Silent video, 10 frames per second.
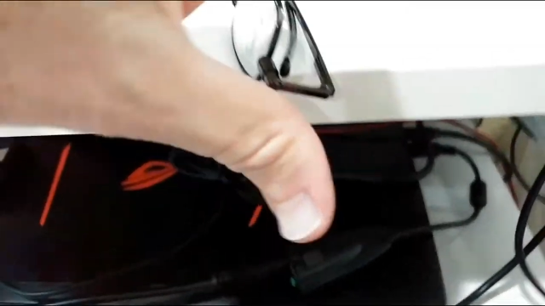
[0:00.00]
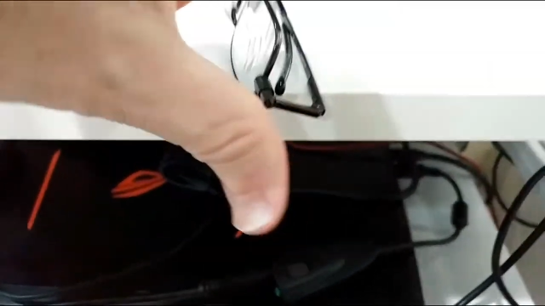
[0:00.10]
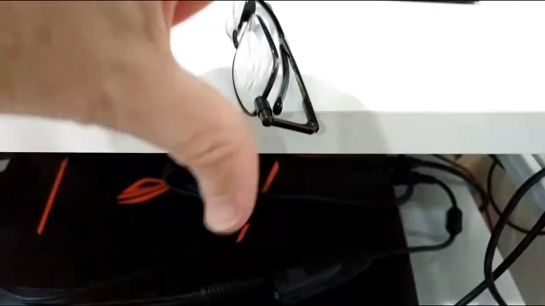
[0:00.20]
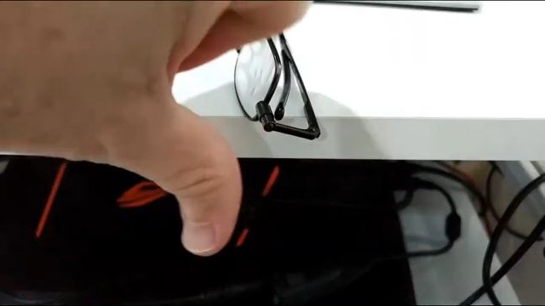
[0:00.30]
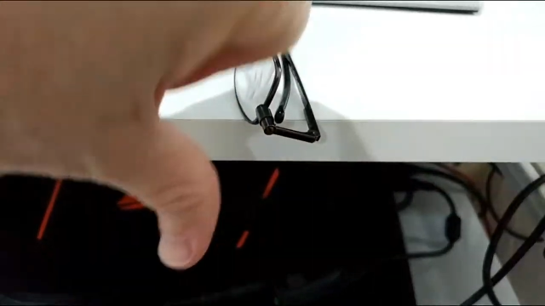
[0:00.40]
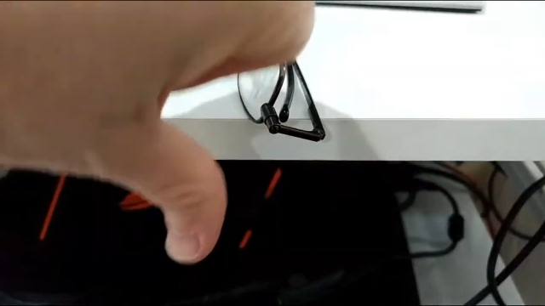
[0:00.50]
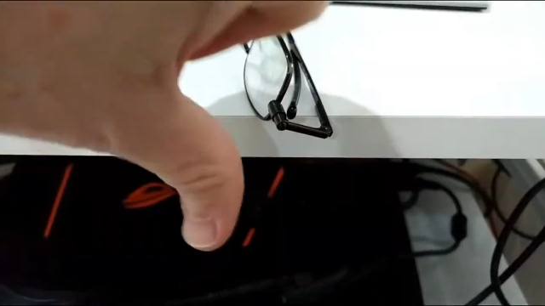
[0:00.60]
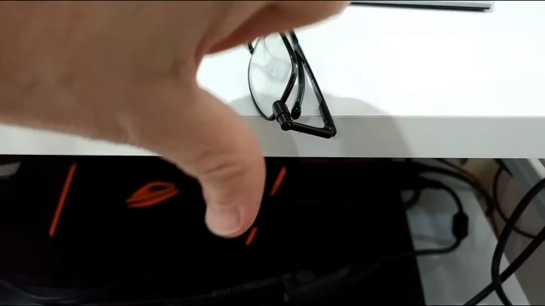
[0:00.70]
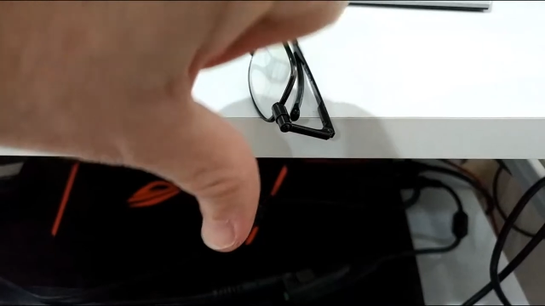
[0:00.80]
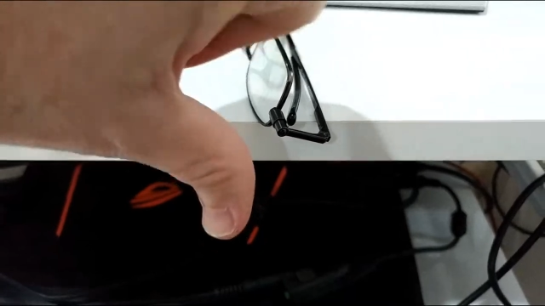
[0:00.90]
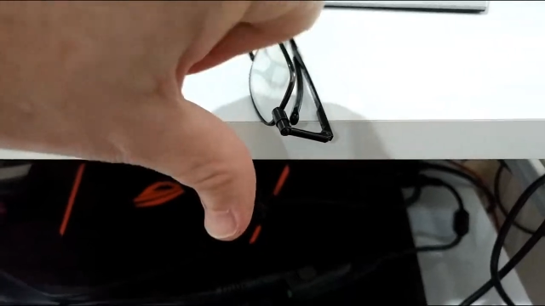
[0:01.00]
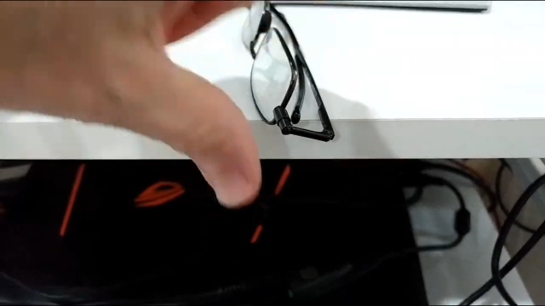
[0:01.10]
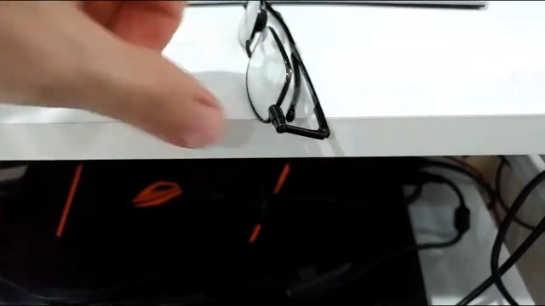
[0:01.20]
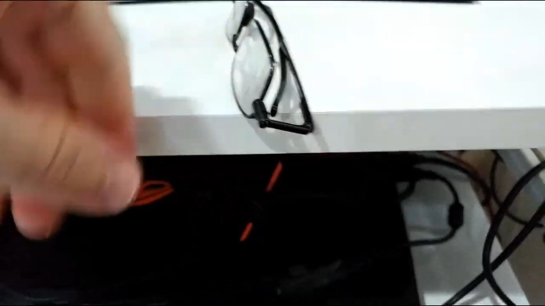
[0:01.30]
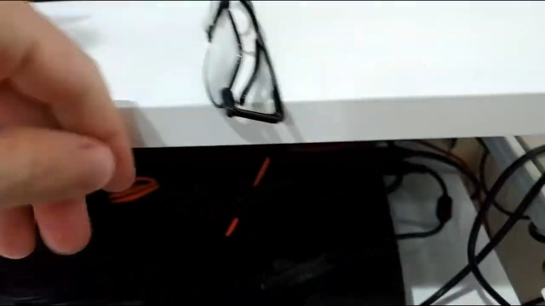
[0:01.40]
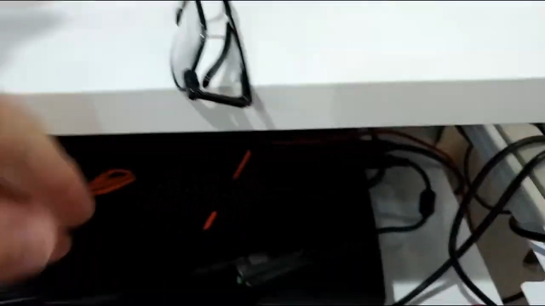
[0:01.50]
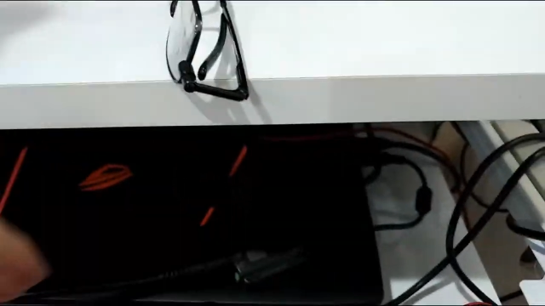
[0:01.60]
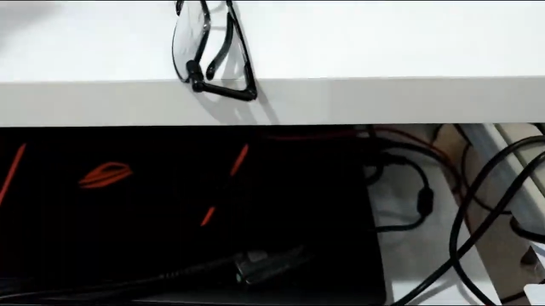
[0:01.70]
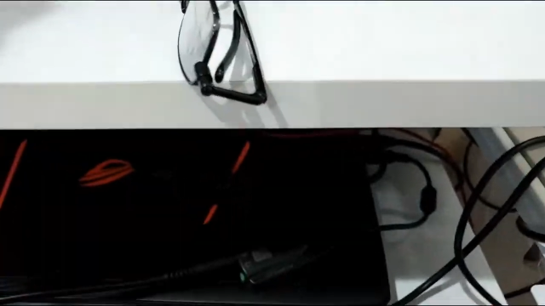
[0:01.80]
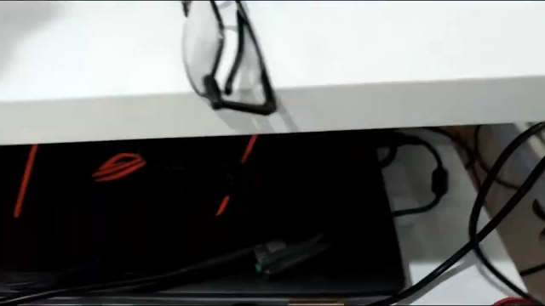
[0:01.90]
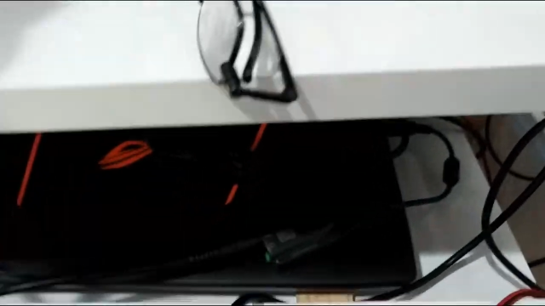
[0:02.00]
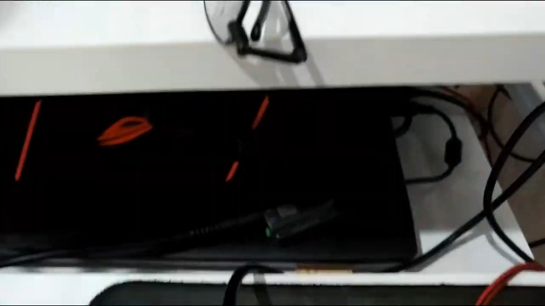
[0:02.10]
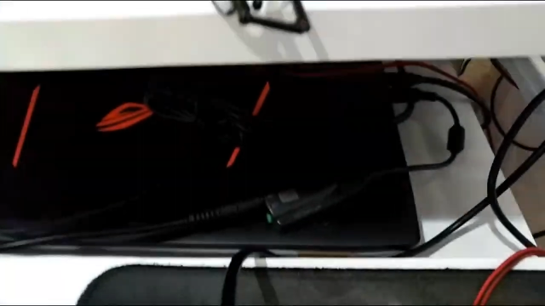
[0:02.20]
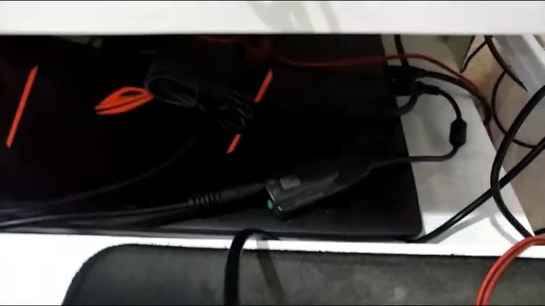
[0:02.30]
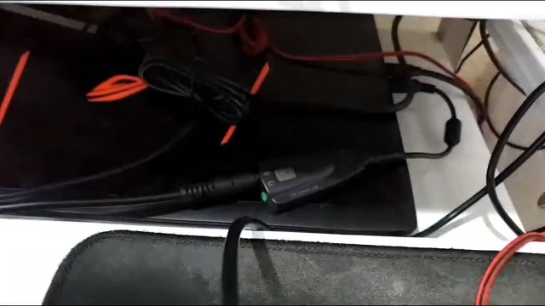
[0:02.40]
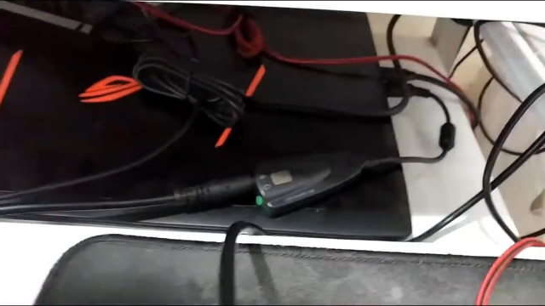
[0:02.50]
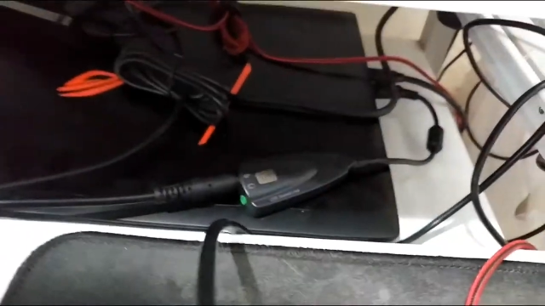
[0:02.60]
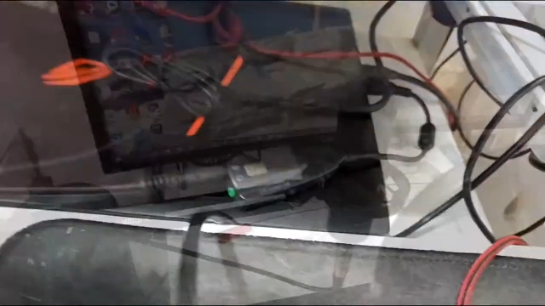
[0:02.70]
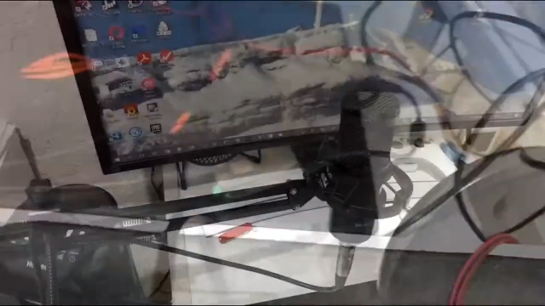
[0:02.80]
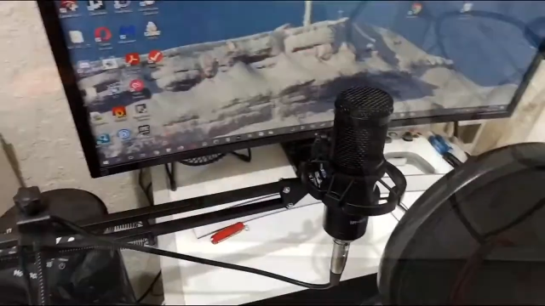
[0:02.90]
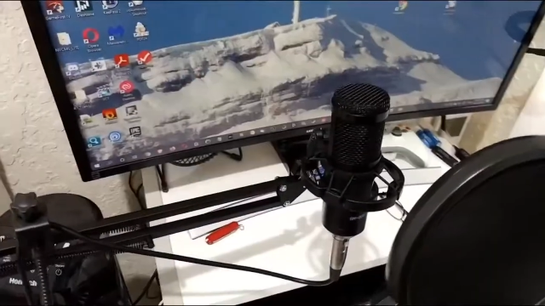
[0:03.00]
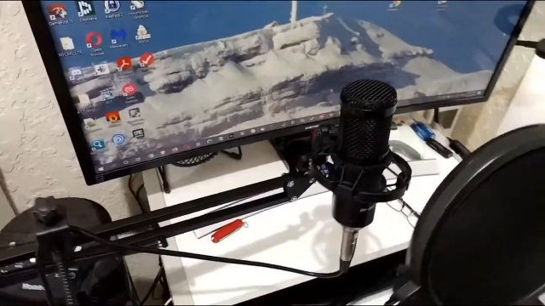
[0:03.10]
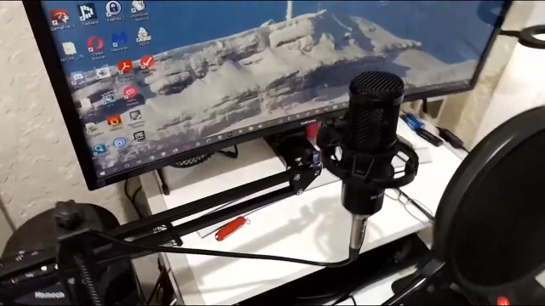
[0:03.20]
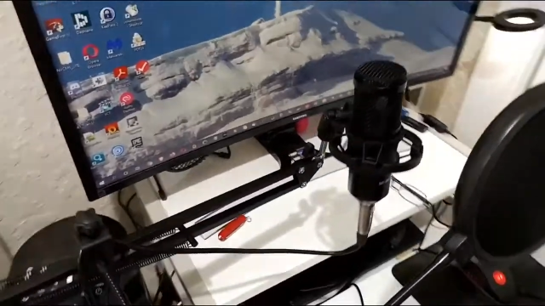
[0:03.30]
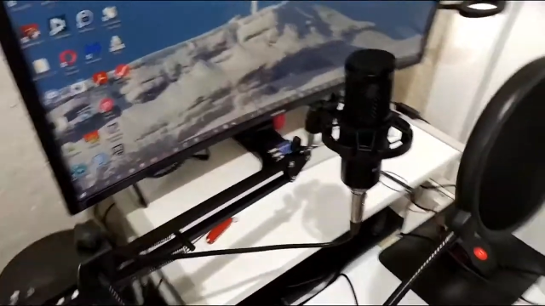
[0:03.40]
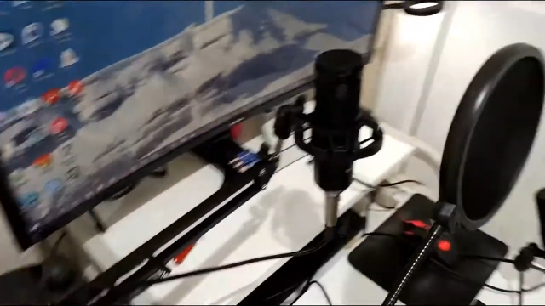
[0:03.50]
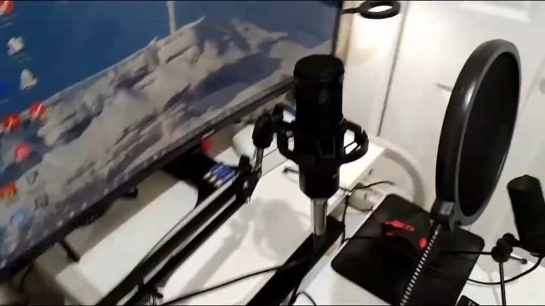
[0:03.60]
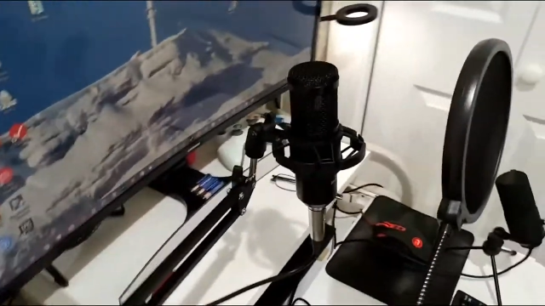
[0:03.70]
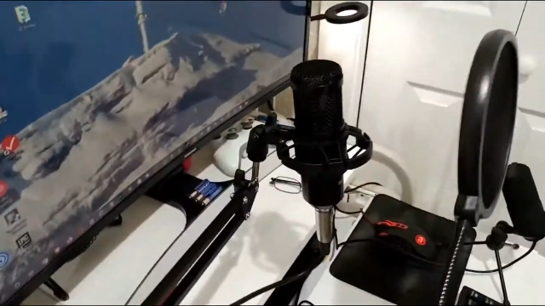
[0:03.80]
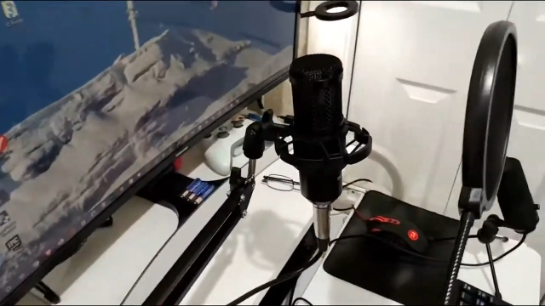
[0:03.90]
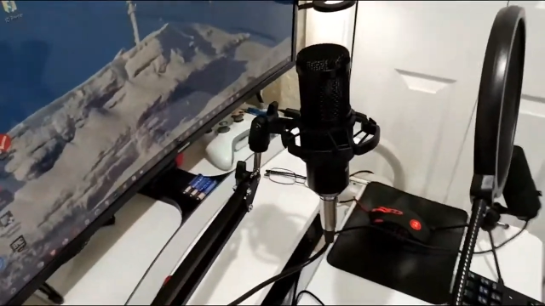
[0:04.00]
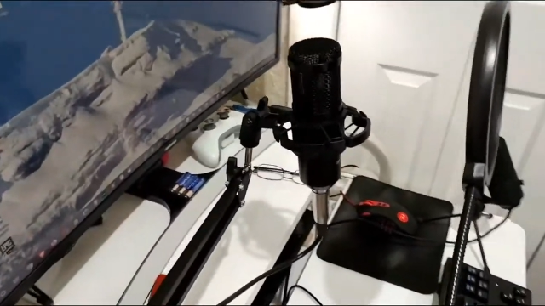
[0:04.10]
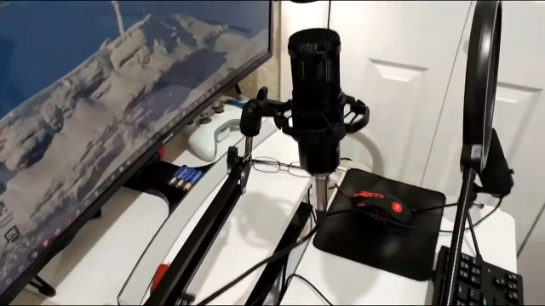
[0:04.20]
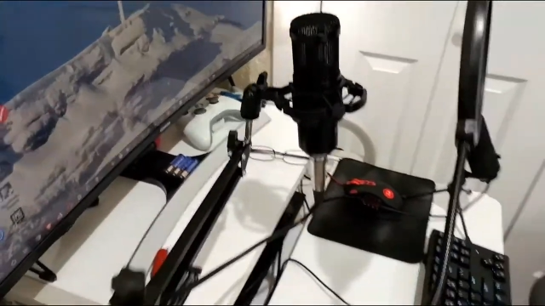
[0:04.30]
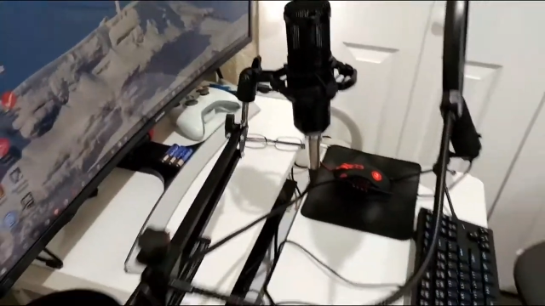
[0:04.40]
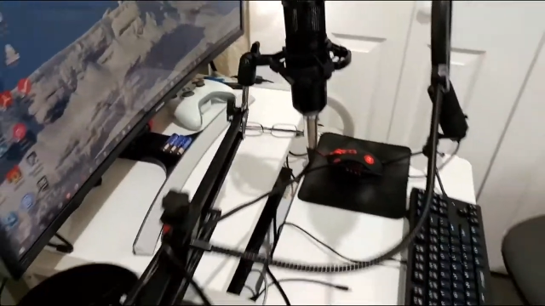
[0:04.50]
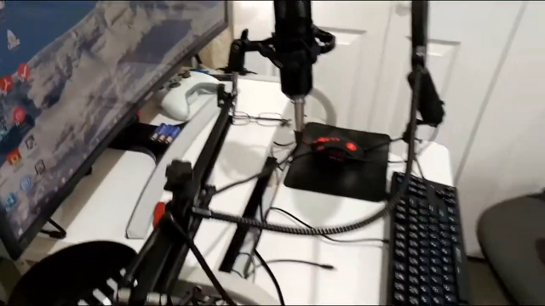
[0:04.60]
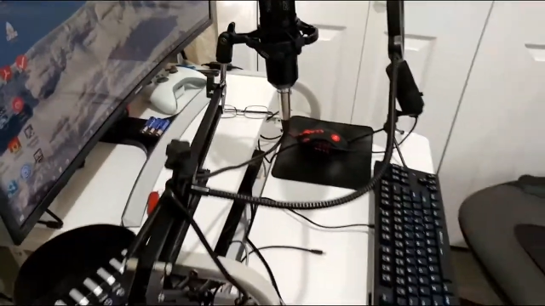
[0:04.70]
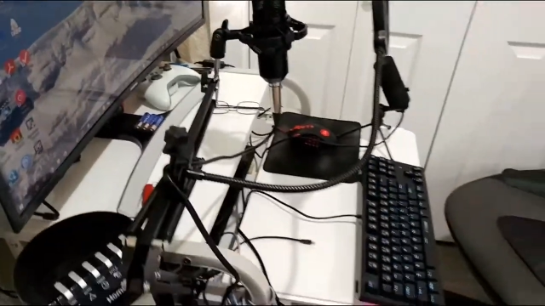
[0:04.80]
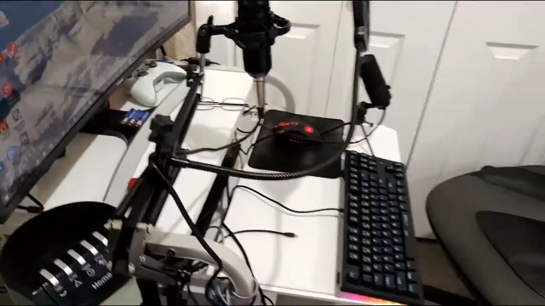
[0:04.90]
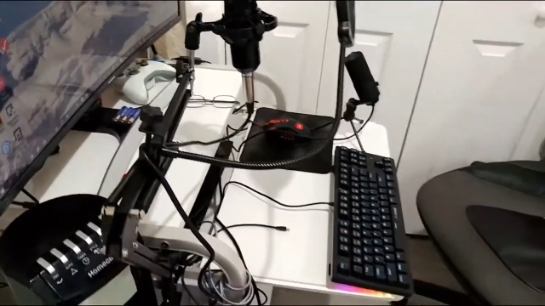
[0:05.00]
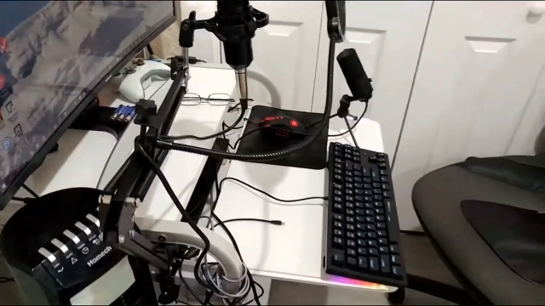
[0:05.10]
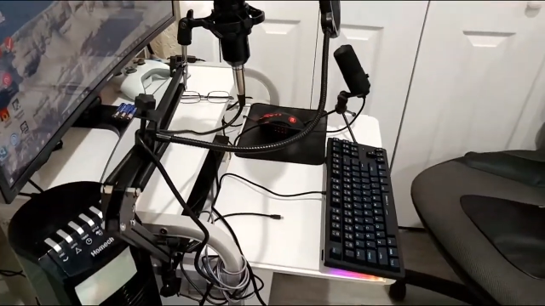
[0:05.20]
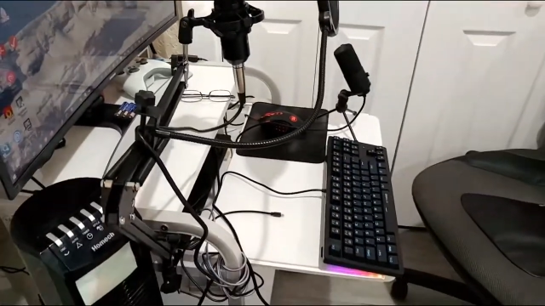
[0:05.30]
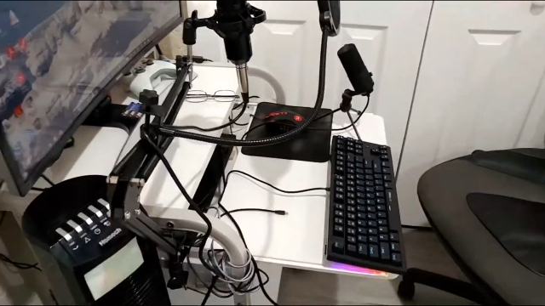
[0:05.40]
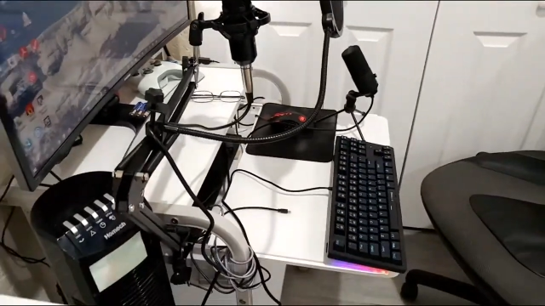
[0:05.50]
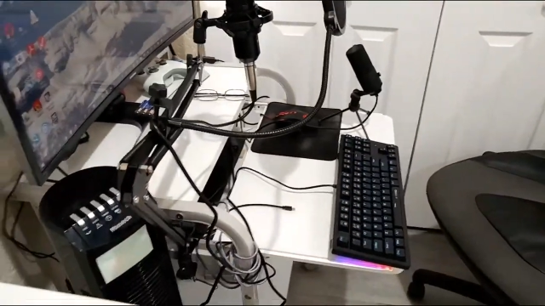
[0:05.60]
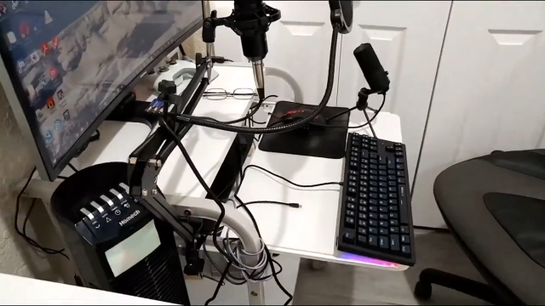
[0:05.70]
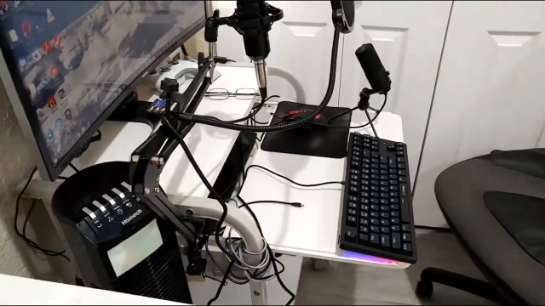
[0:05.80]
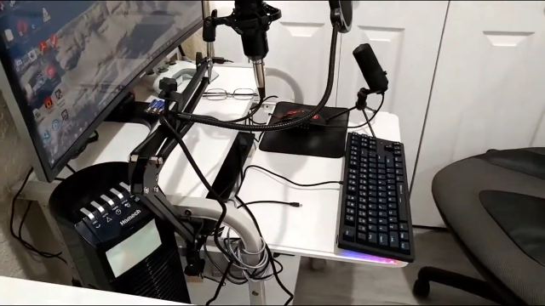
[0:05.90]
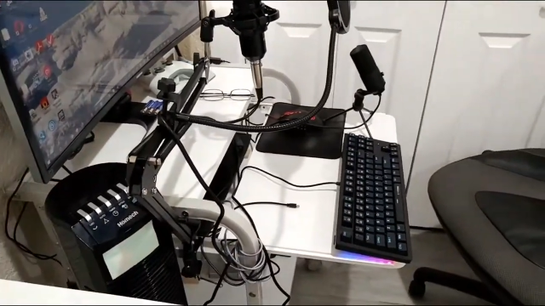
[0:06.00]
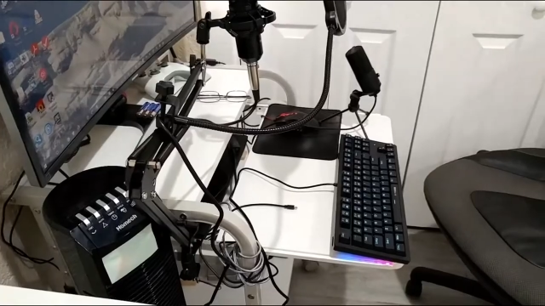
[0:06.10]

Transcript: (no speaker visible)